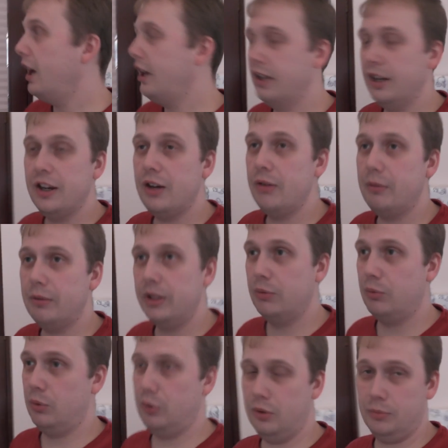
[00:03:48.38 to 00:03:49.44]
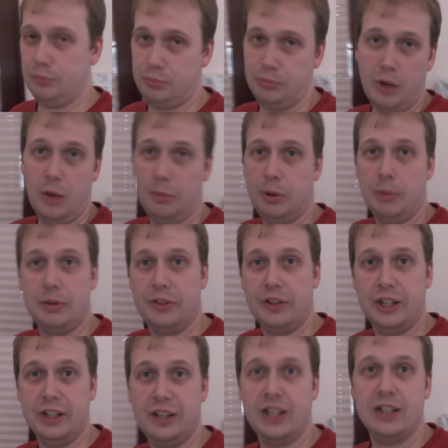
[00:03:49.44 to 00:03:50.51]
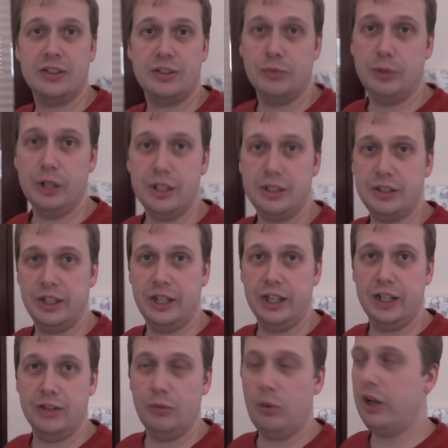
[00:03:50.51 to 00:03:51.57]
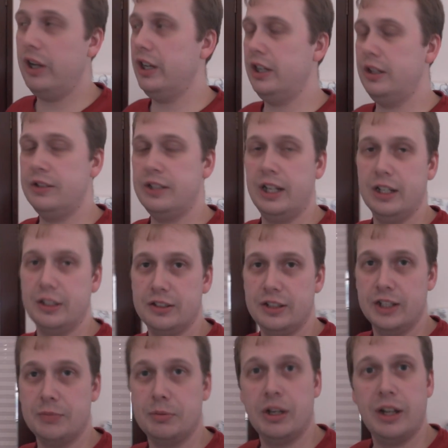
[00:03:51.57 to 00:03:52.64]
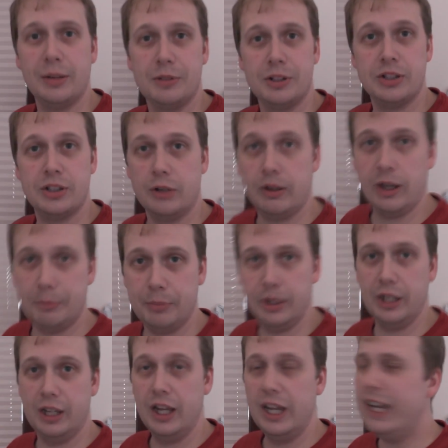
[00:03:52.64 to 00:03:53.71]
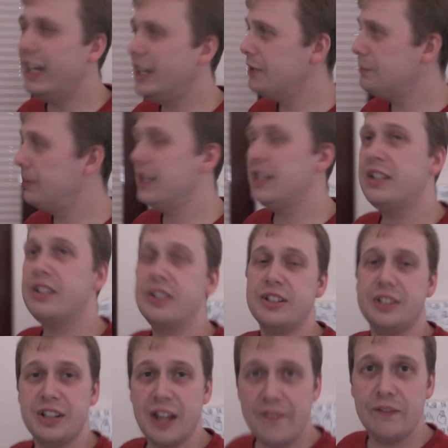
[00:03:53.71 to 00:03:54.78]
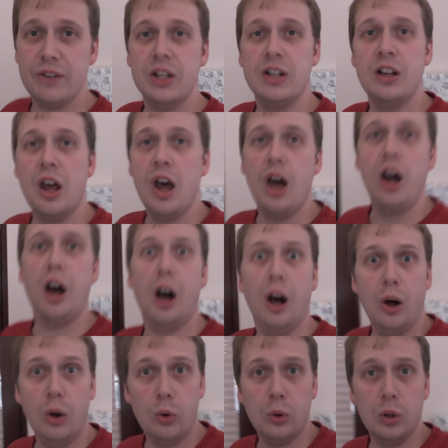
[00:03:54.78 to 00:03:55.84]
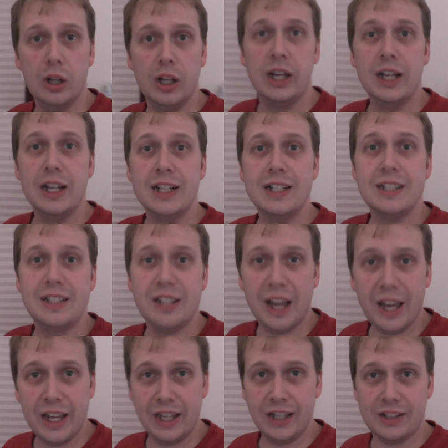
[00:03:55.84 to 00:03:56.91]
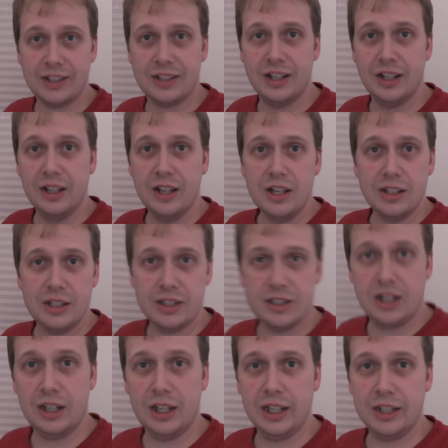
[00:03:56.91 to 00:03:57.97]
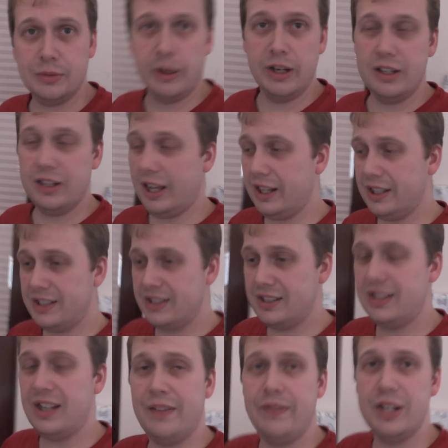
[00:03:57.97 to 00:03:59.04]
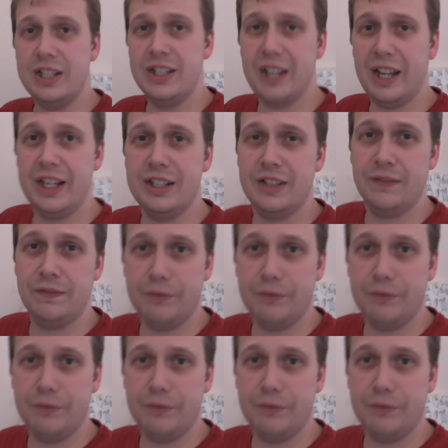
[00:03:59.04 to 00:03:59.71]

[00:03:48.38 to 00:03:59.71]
And I know you all are probably thinking that's the worst thing, why are you telling us this? But I am just so happy. It has been 7 whole days since I last went. That's 7 days of